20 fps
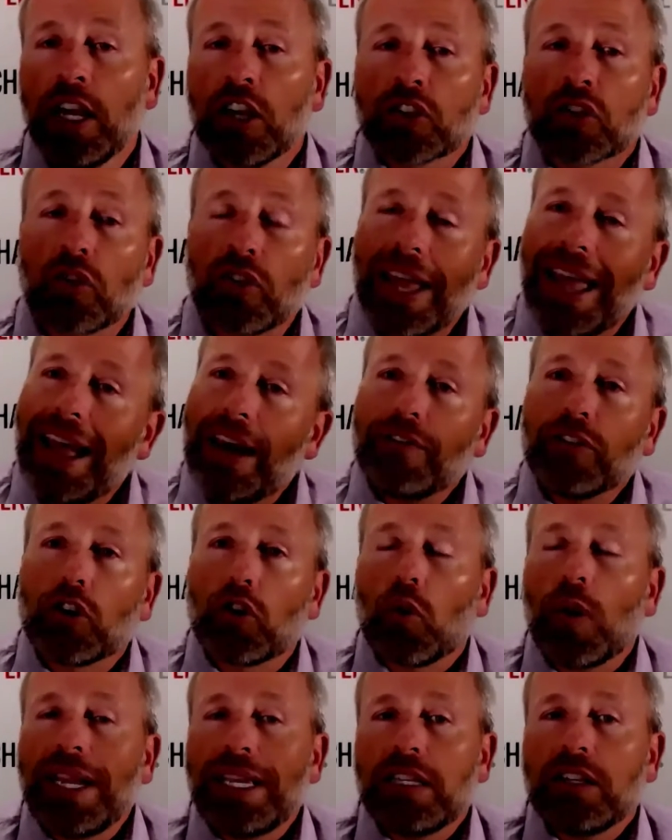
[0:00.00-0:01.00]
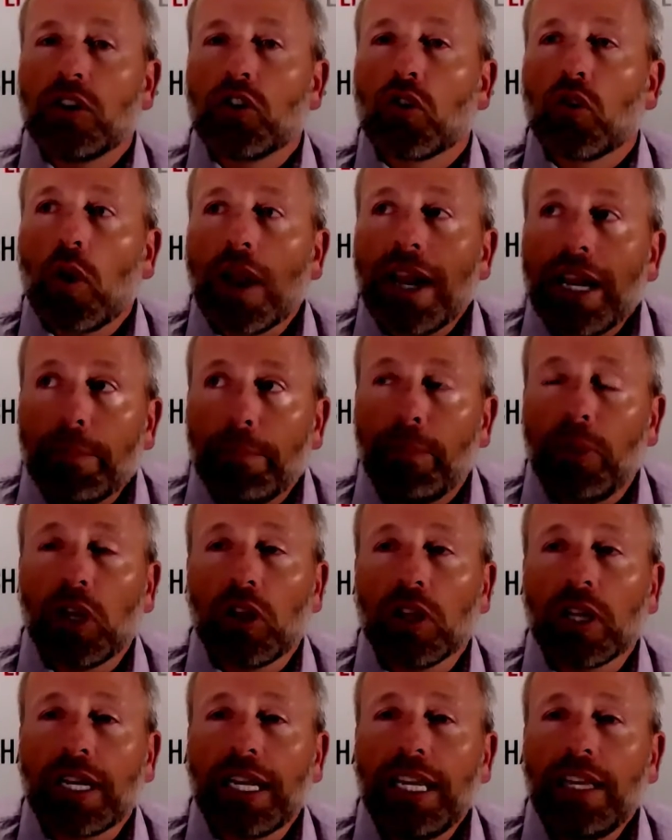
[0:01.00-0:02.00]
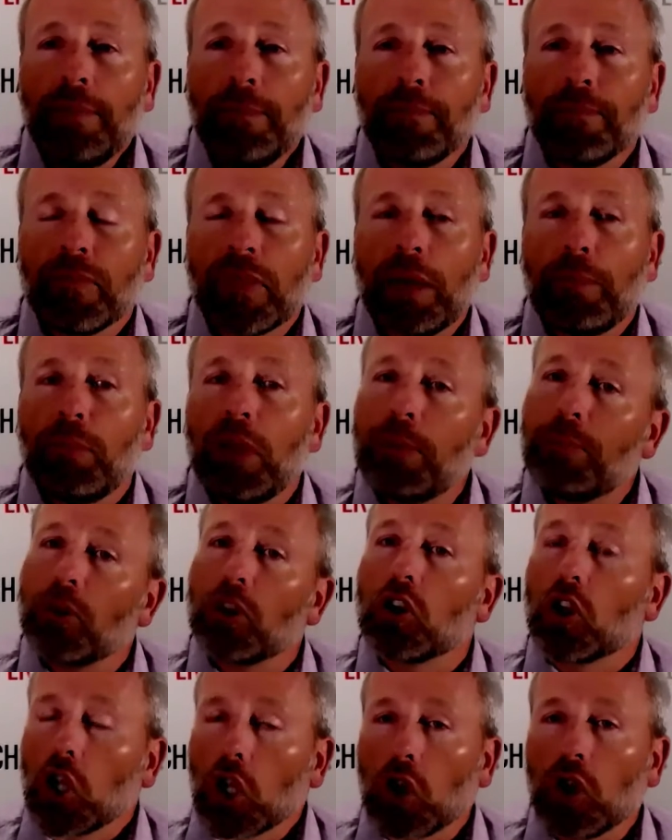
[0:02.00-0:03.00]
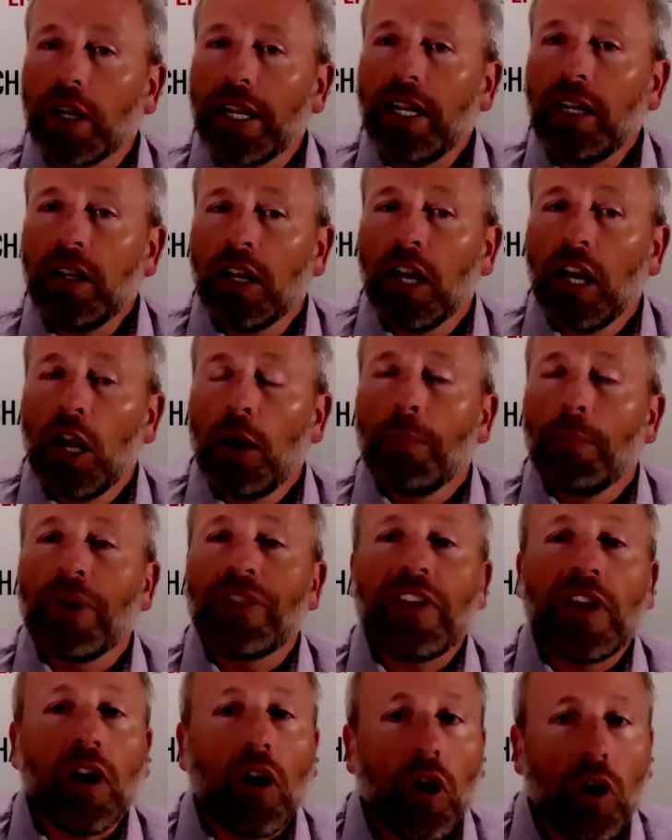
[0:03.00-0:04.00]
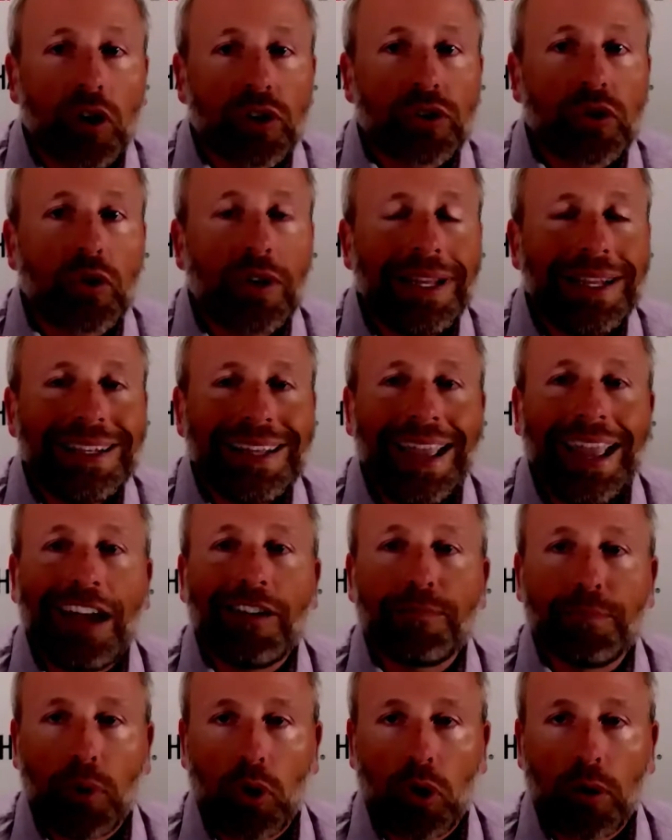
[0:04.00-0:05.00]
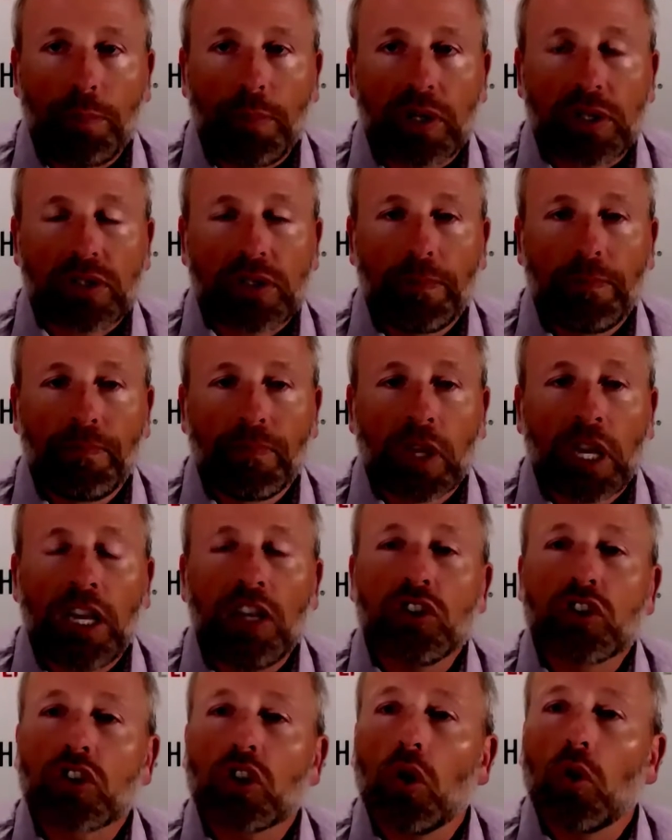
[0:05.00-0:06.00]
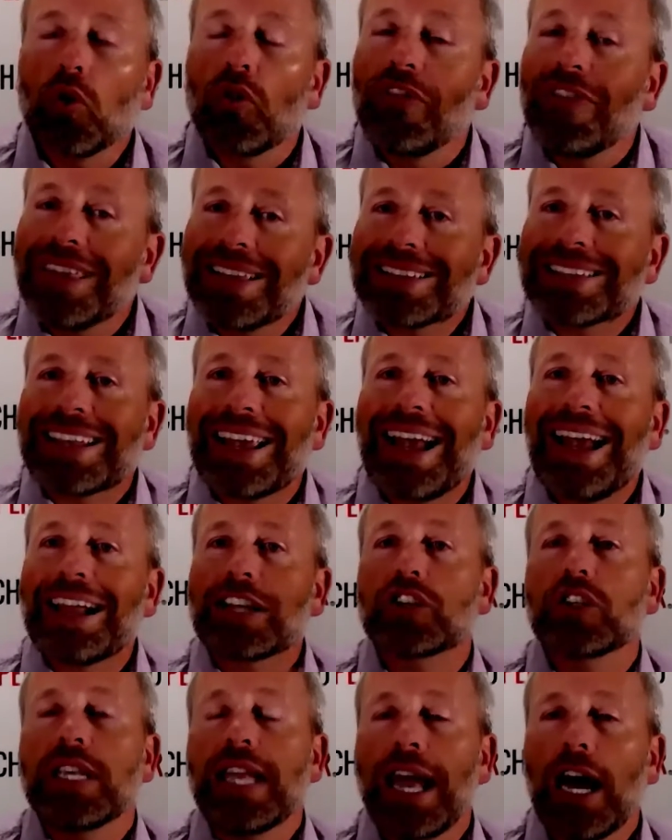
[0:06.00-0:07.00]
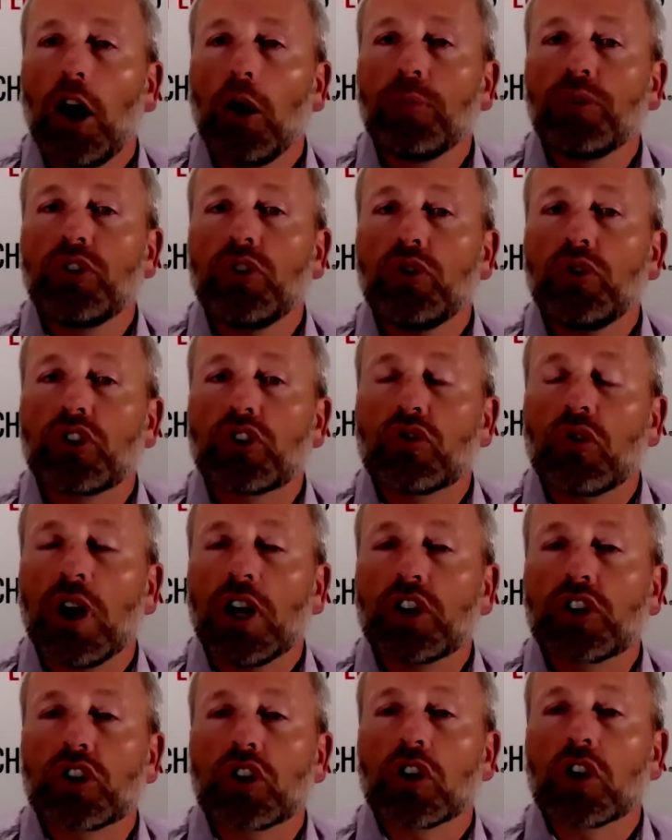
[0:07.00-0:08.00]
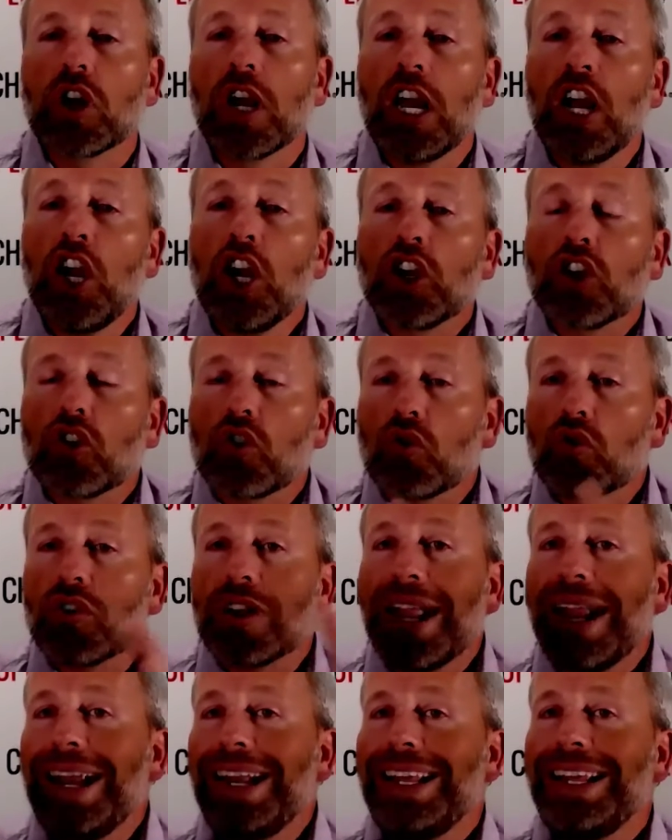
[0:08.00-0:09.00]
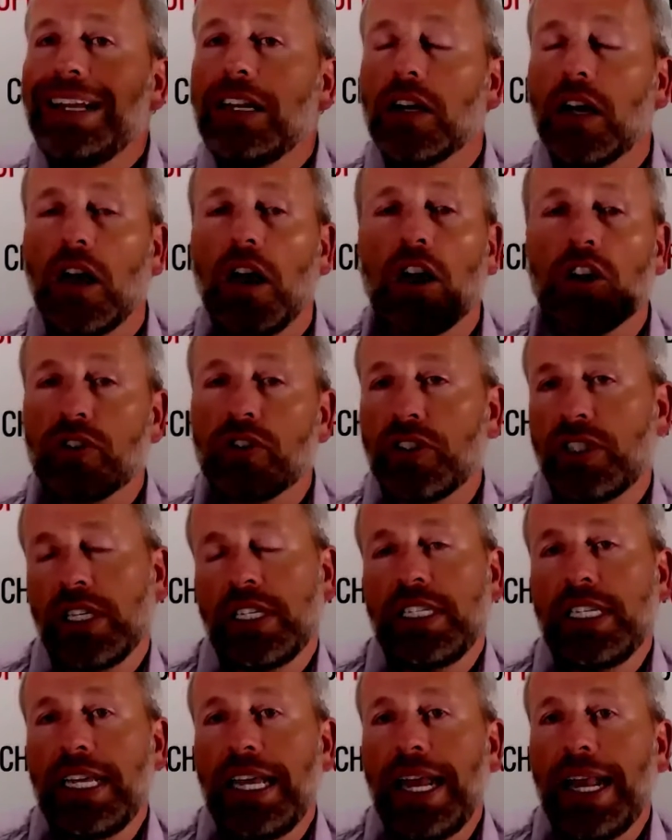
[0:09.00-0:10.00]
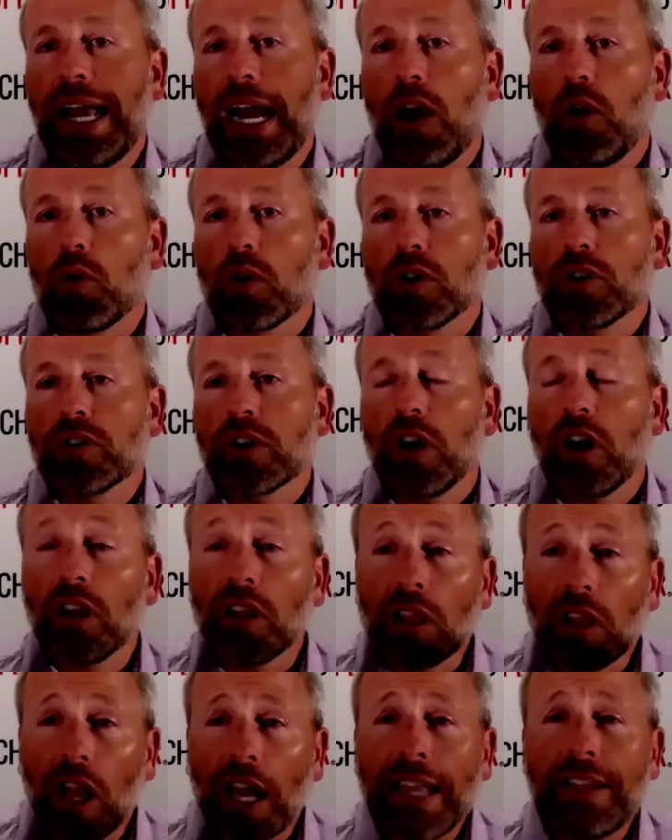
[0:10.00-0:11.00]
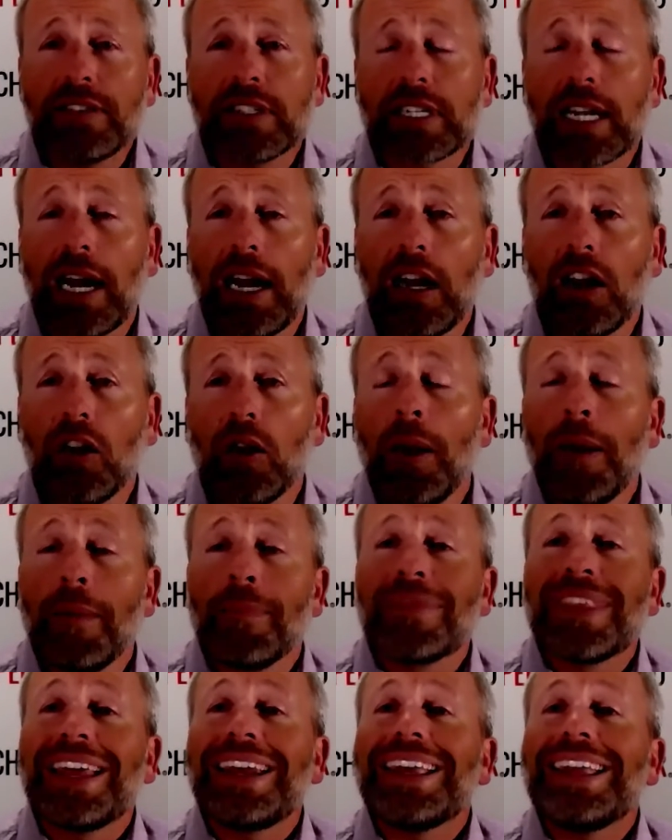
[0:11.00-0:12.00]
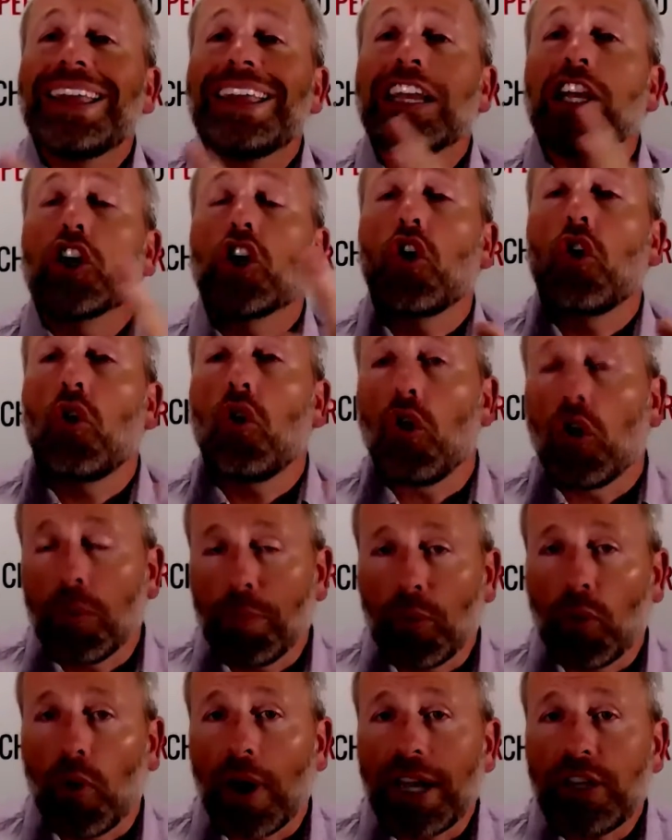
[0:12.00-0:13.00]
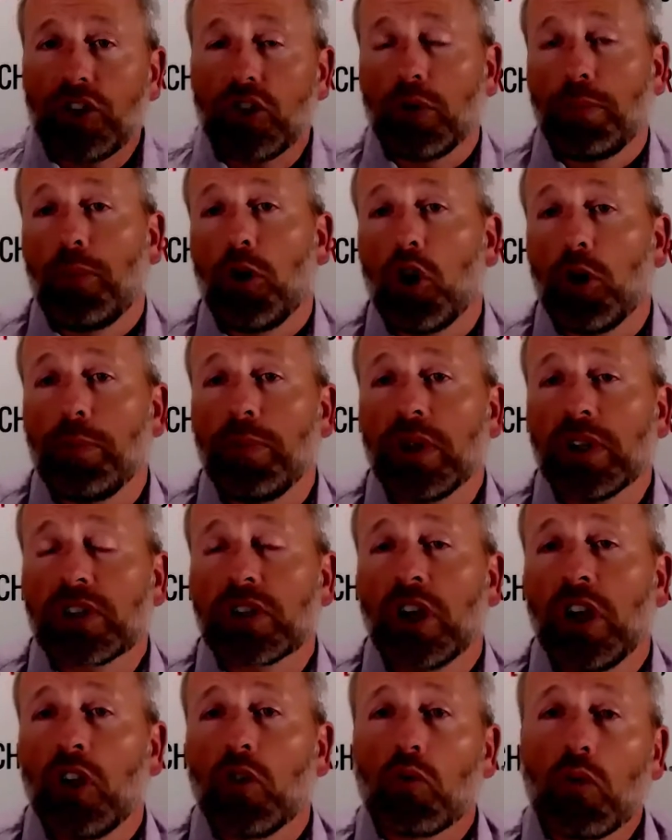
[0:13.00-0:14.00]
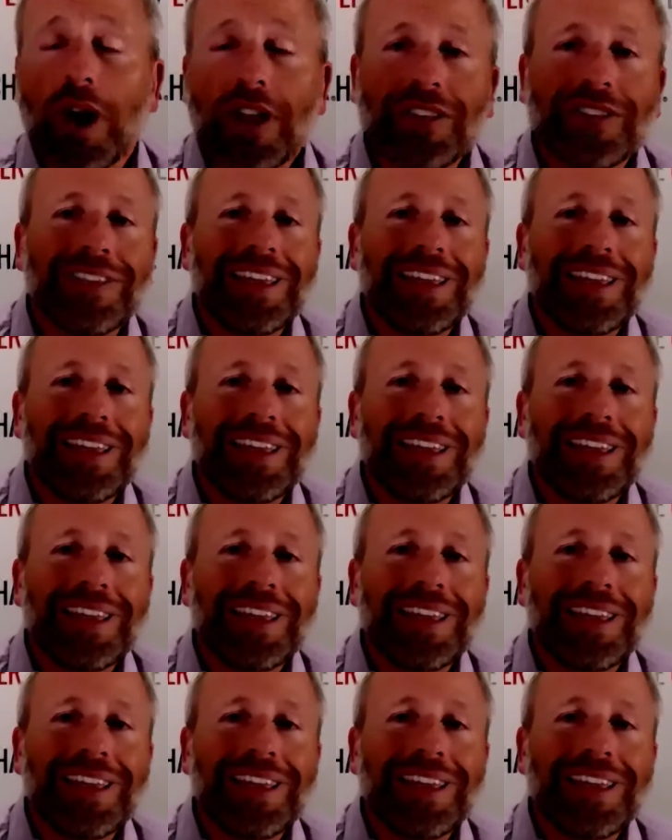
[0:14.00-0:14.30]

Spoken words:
So they have great ability that people are learning, but they also need to have purpose. And so this actually helps you structure creating 168 hours, a lifestyle that incorporates your purpose rather